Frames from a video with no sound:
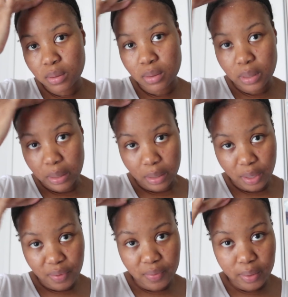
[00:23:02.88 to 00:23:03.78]

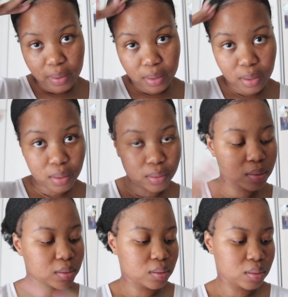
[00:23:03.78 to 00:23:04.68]
leave and head
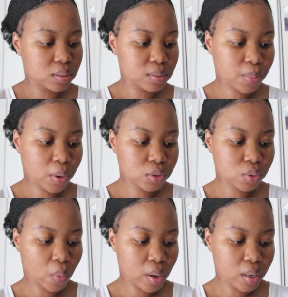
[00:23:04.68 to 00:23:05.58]
out. It's
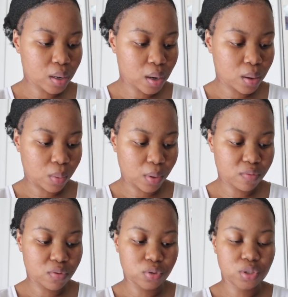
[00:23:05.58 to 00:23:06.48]
past one now. We
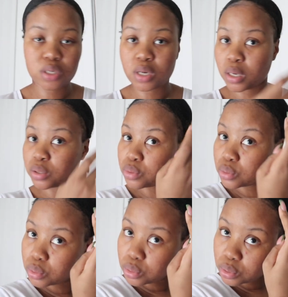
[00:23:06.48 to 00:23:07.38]
have load shedding at
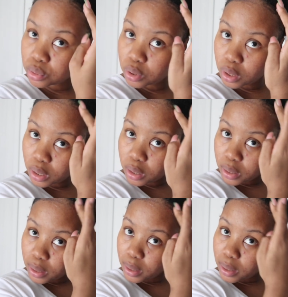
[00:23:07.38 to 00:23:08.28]
two.
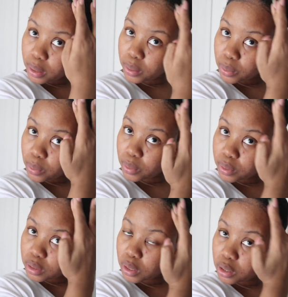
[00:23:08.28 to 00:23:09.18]
And
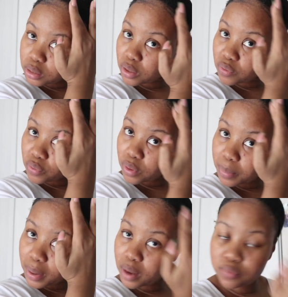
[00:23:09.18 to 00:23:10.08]
it's the last day of work,
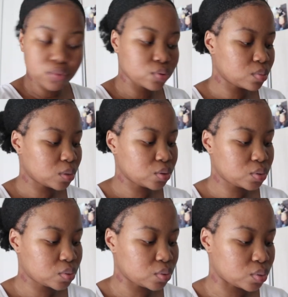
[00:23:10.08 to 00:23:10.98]
but I have so much
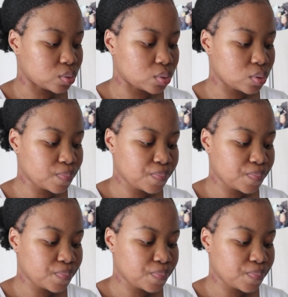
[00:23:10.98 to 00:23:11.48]
to do